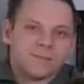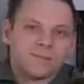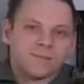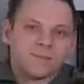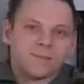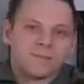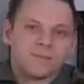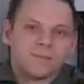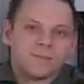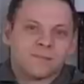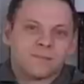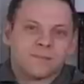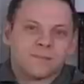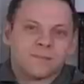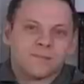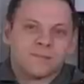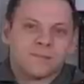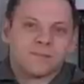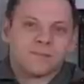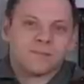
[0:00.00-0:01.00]

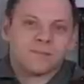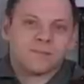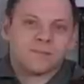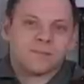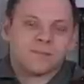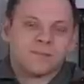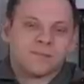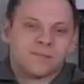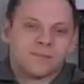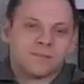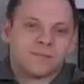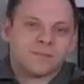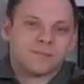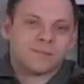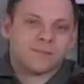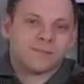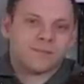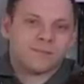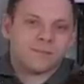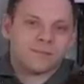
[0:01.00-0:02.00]

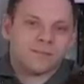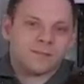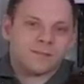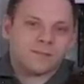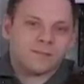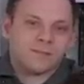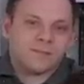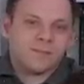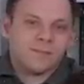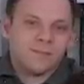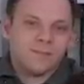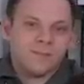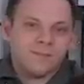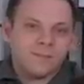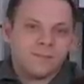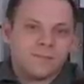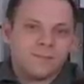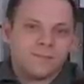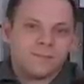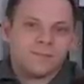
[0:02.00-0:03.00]

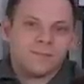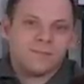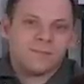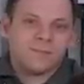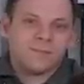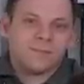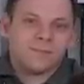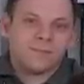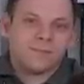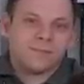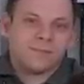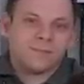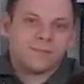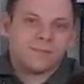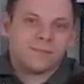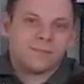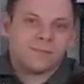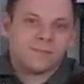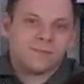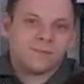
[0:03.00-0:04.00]

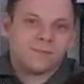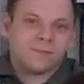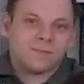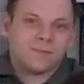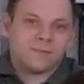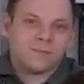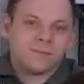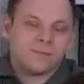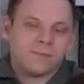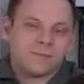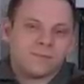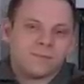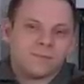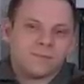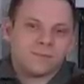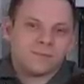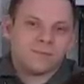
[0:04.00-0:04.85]
The person shown says nothing.